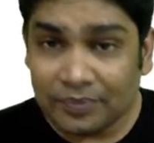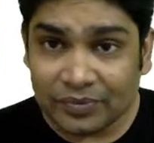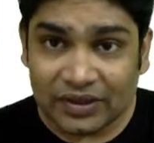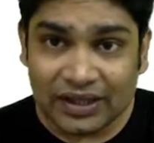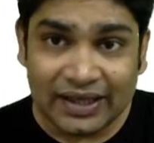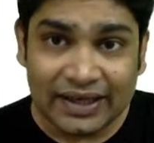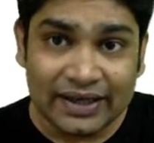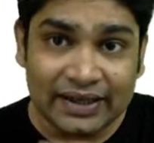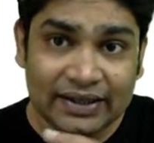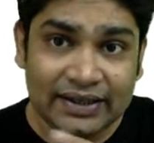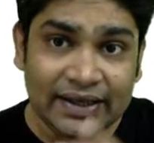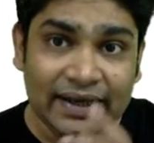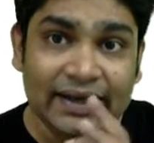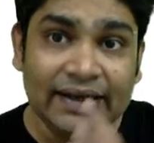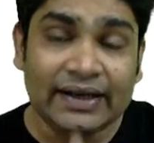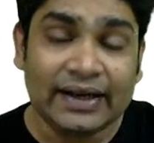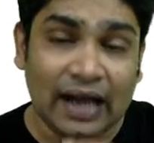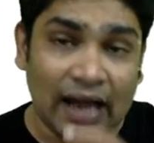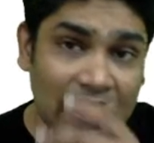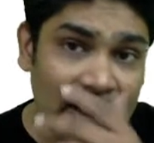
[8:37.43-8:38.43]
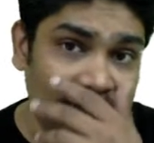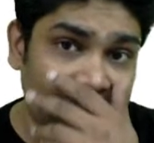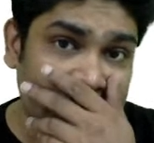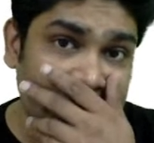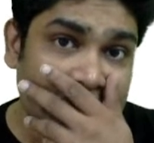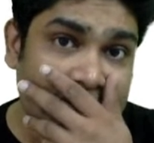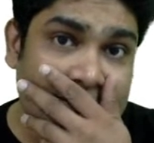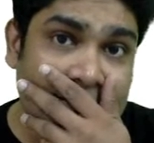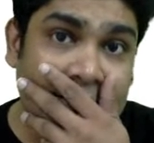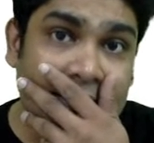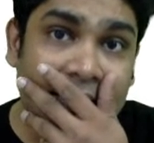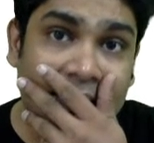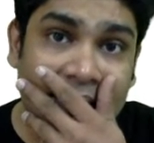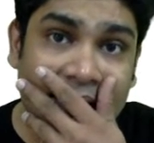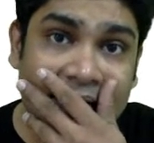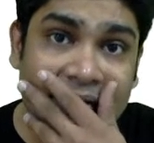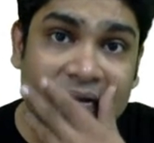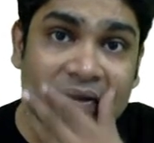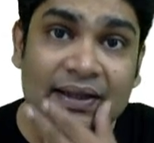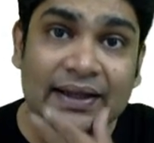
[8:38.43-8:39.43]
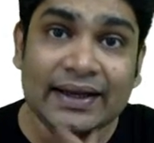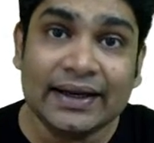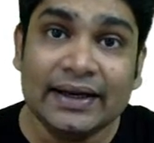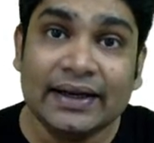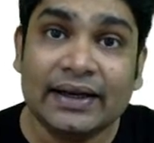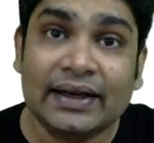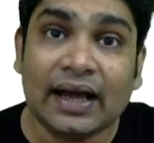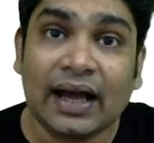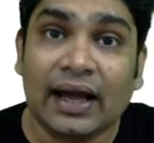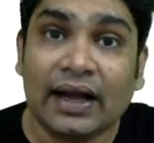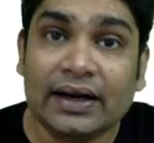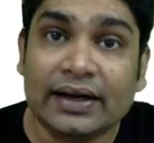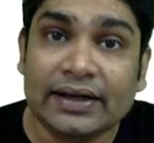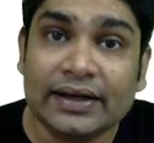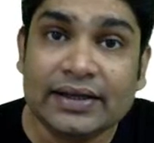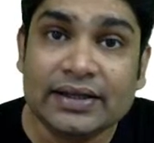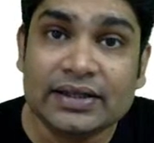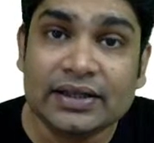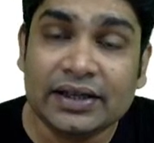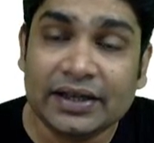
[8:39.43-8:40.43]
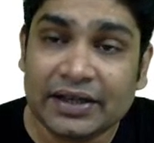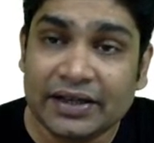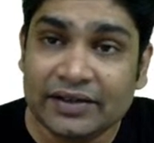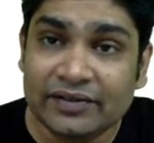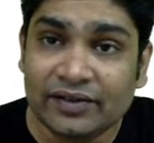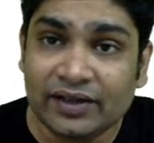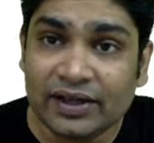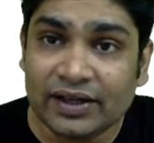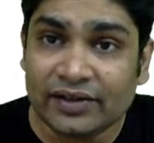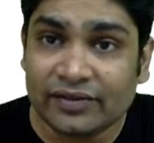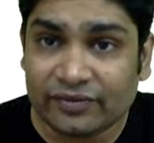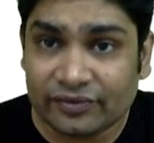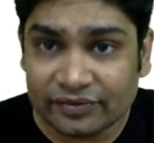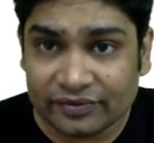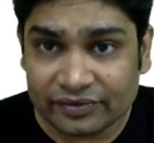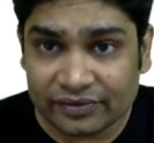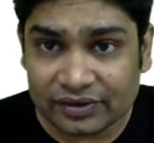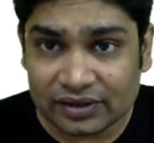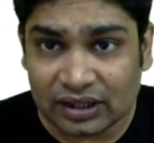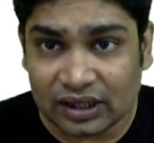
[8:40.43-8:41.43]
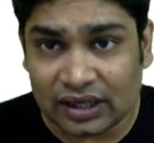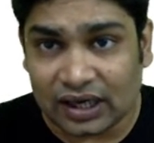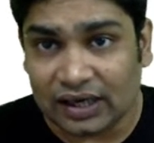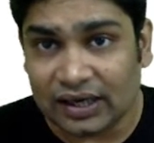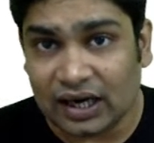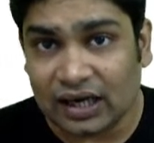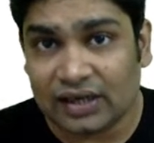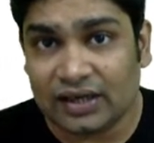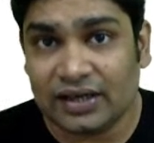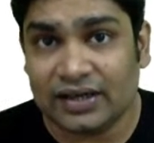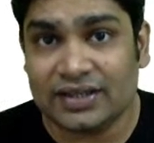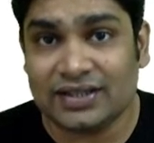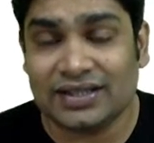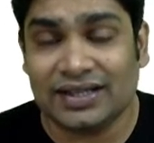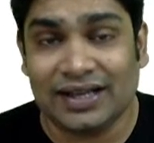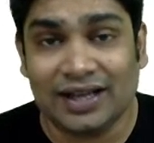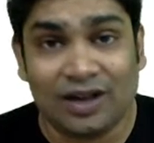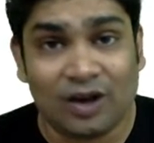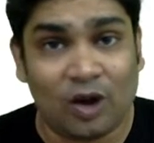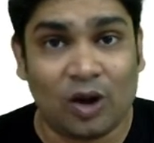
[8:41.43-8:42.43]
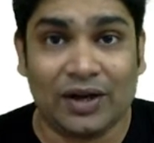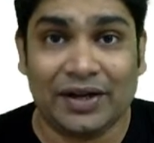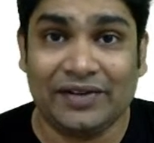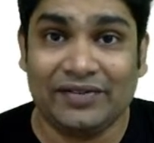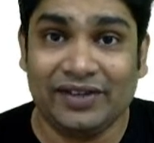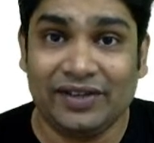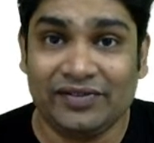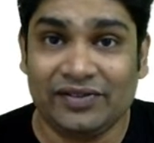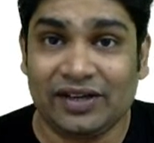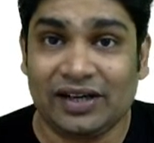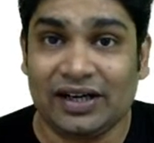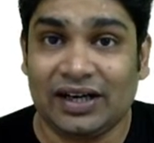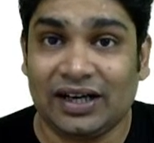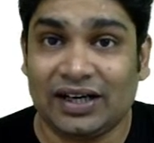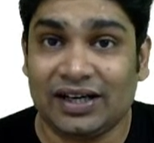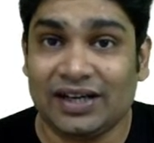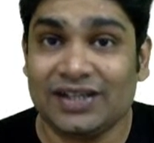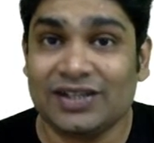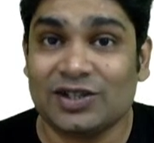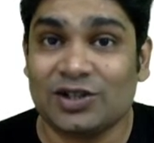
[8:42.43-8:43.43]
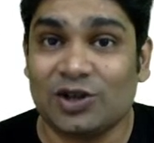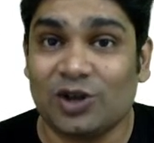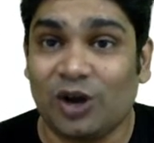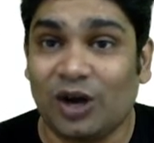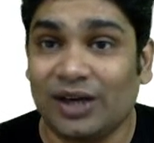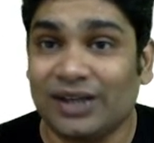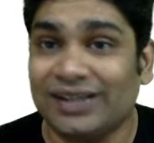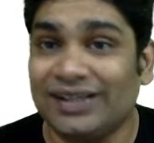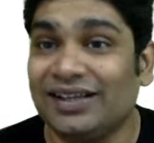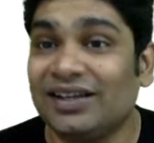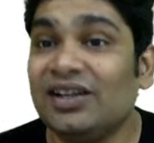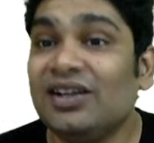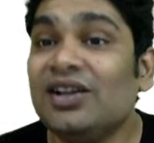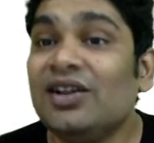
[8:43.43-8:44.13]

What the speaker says: in the entire region, even if a conductor is there or even if a conductor is not there,